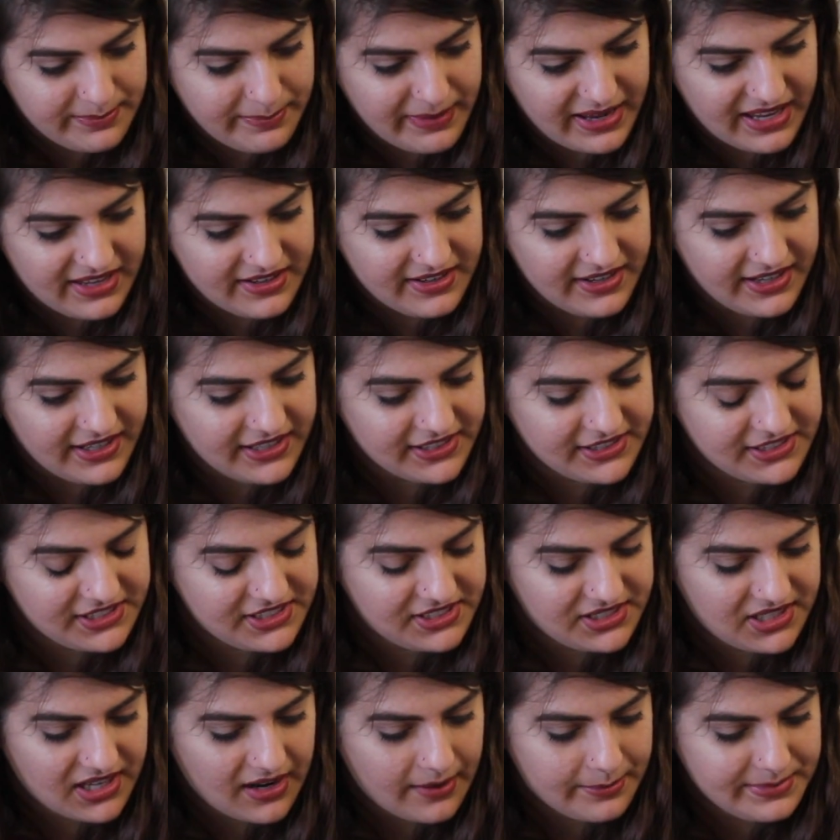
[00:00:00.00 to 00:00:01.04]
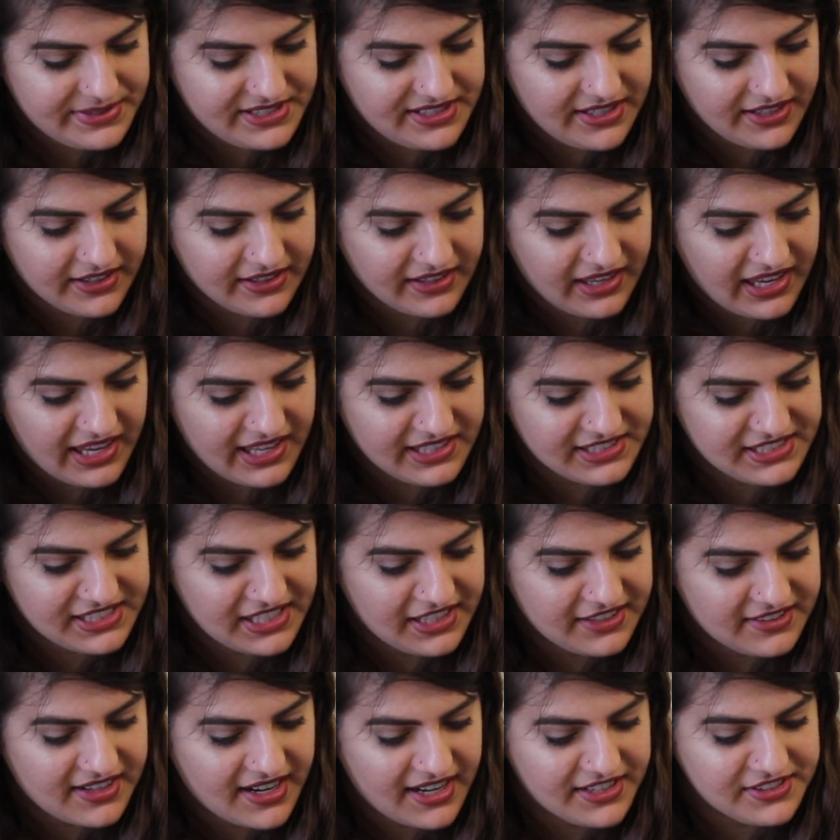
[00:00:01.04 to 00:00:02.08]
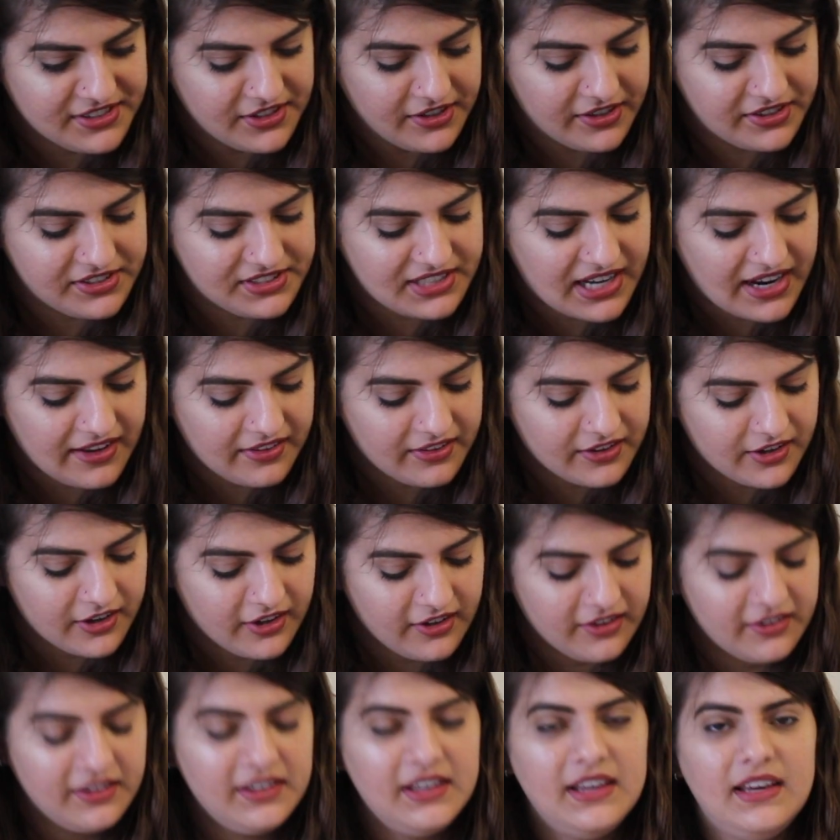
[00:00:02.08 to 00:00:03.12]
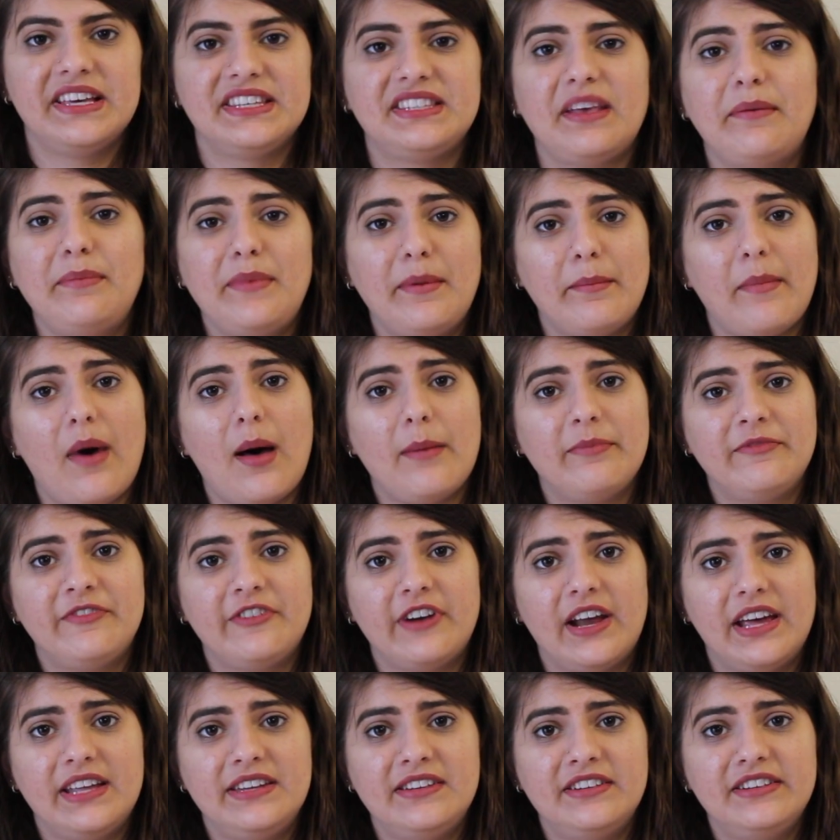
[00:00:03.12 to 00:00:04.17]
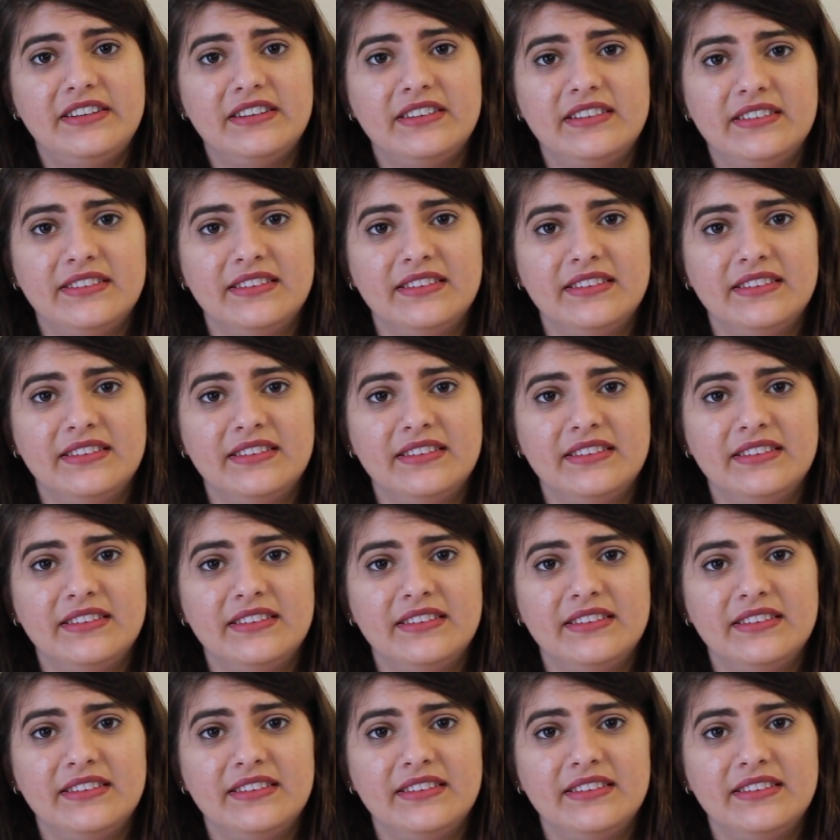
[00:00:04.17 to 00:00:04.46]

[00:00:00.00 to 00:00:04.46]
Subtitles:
band-aids, chapstick, hand sanitizer, and Tylenol, because I'm the mom friend.